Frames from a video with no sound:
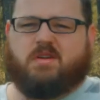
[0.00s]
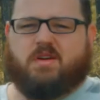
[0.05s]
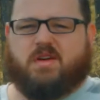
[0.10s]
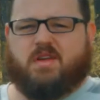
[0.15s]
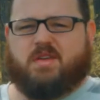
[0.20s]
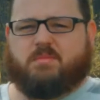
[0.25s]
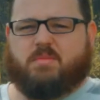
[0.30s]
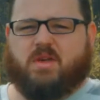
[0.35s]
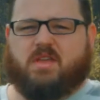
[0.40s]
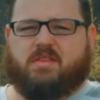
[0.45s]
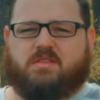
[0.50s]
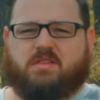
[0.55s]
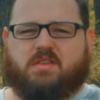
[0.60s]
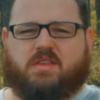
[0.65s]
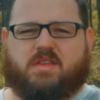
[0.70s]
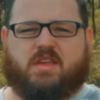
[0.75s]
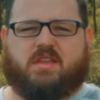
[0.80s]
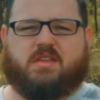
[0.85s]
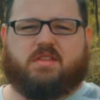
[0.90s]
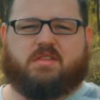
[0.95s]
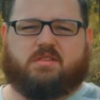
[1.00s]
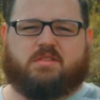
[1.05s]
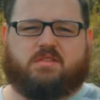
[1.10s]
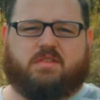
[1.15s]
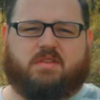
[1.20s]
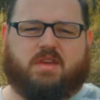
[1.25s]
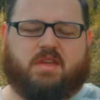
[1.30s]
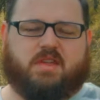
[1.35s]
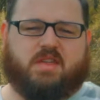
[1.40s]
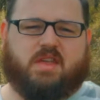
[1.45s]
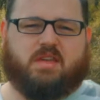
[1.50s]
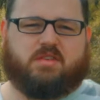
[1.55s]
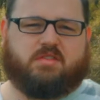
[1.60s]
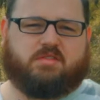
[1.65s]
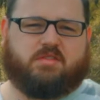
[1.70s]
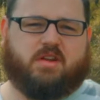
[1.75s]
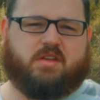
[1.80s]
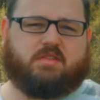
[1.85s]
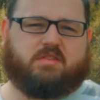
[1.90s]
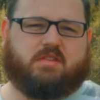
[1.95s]
I basically can't
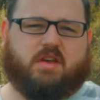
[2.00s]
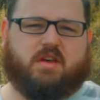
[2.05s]
stress